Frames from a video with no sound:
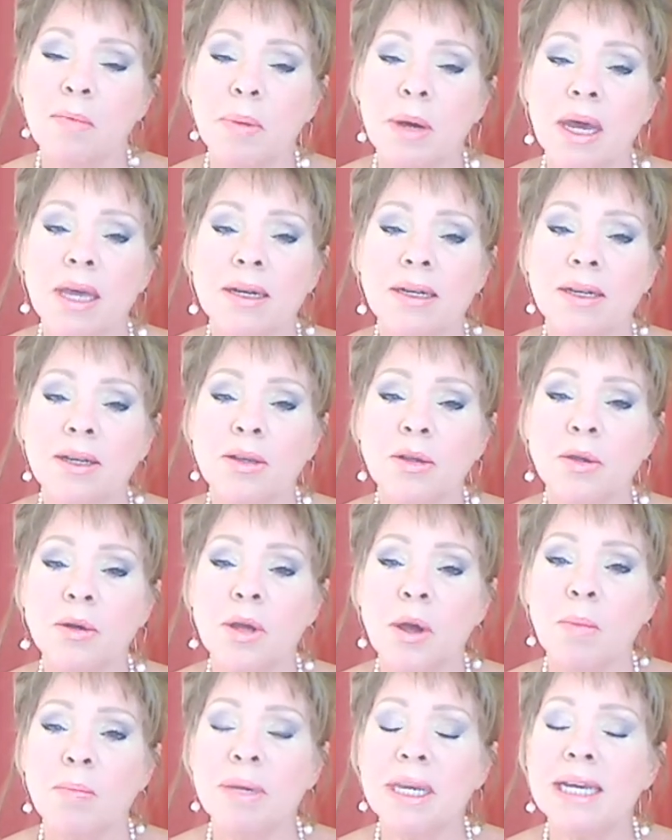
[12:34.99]
But,
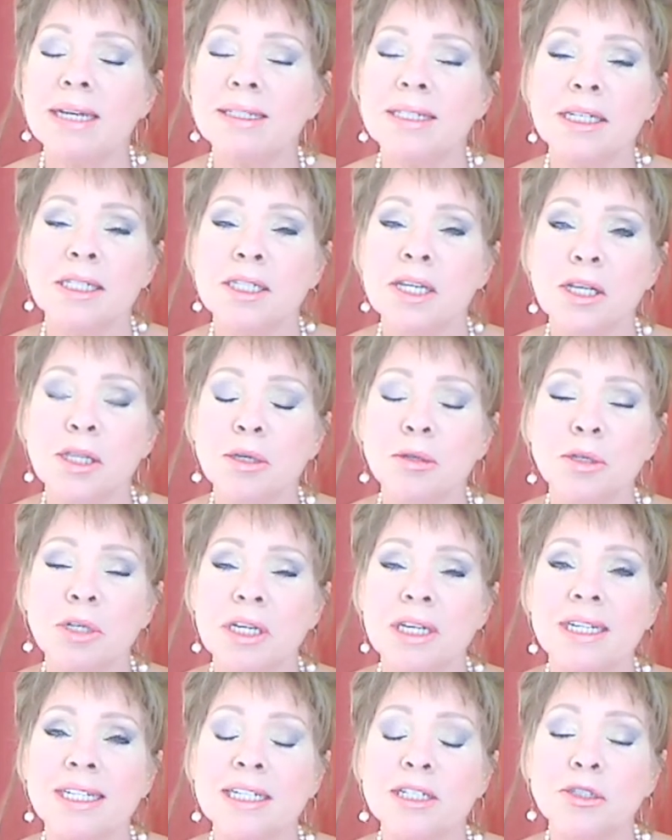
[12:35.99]
being
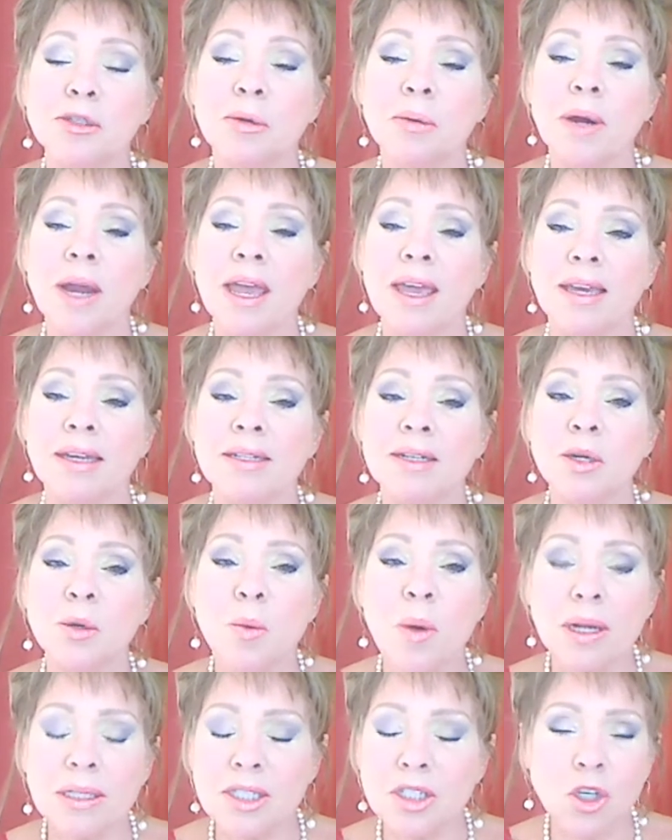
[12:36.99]
disillusioned is great. Who
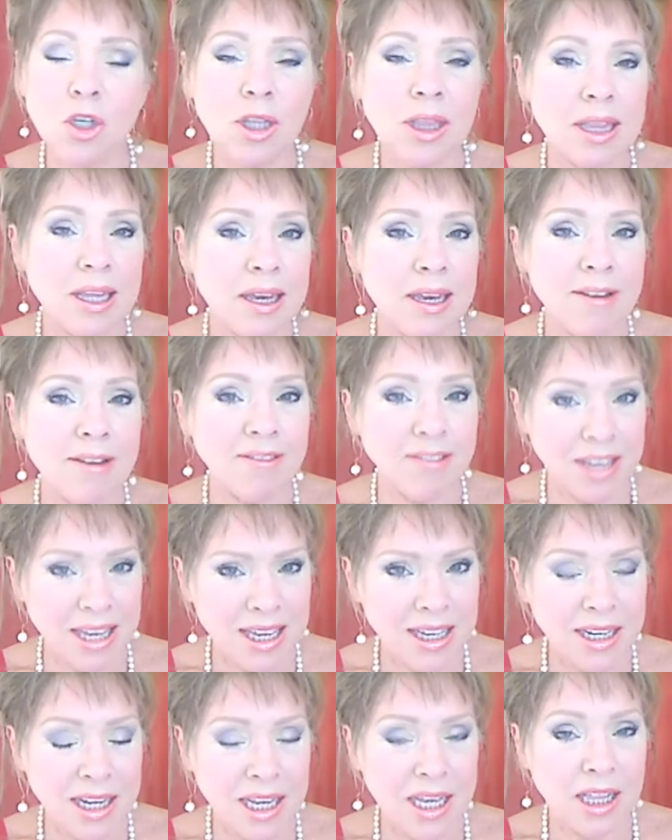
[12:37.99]
wants to live
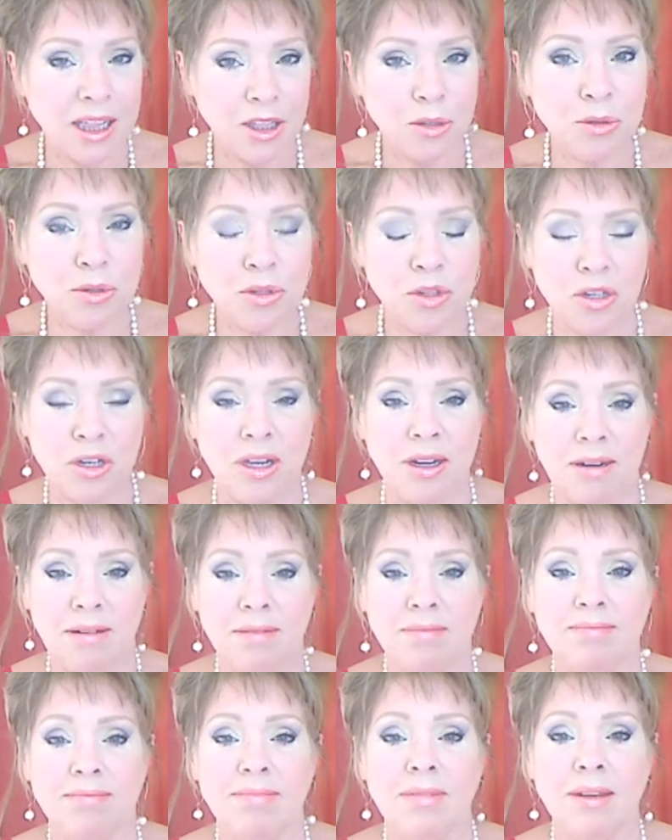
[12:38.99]
in illusion?
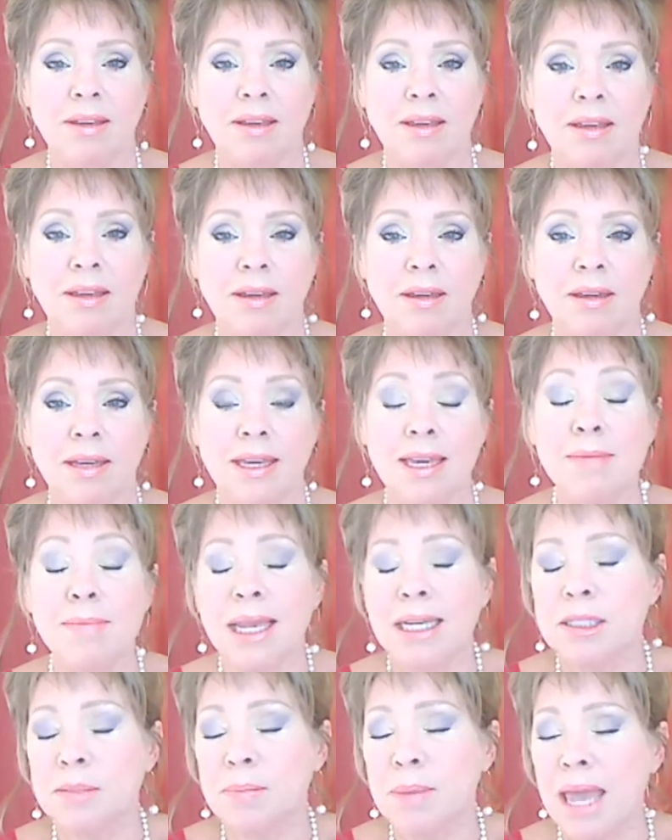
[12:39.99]
He
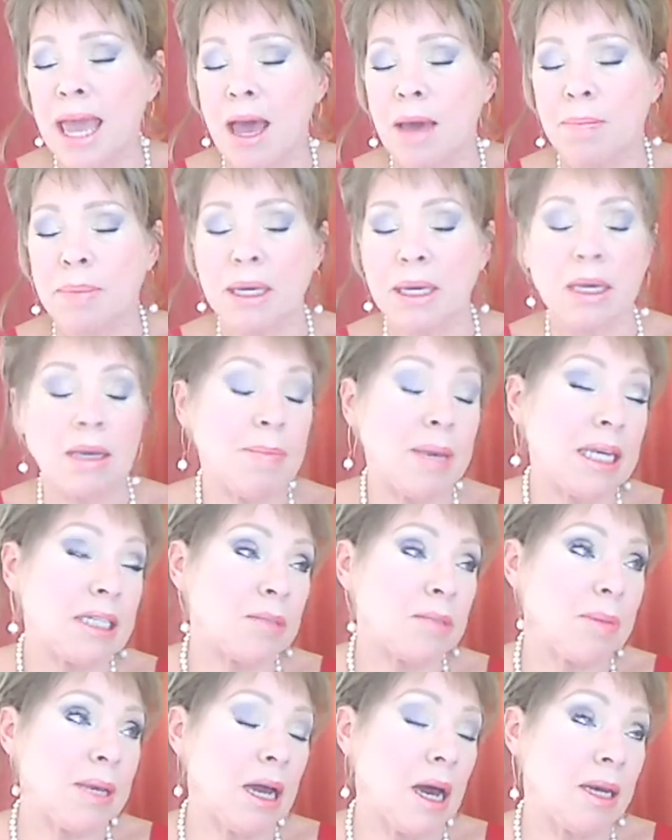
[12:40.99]
makes me happy. He
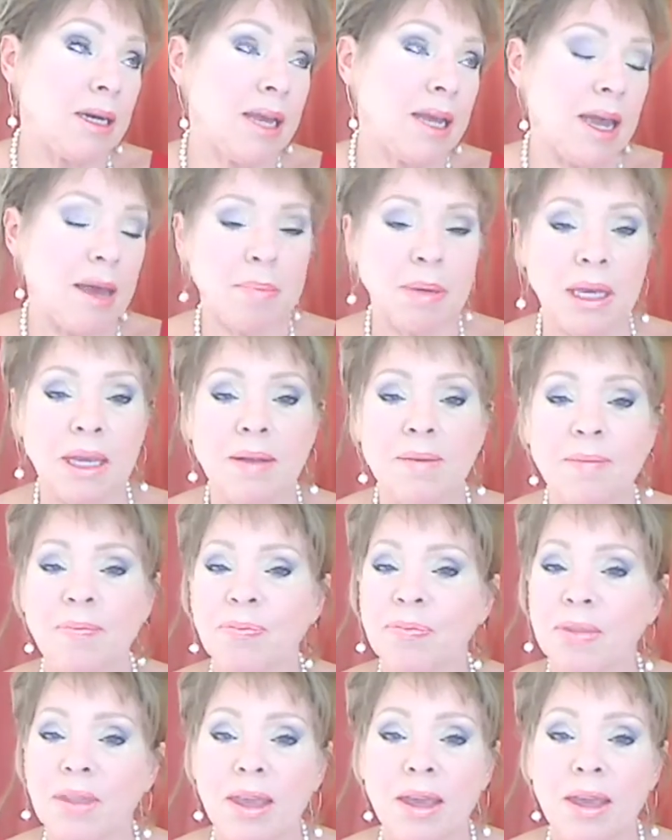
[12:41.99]
makes me unhappy.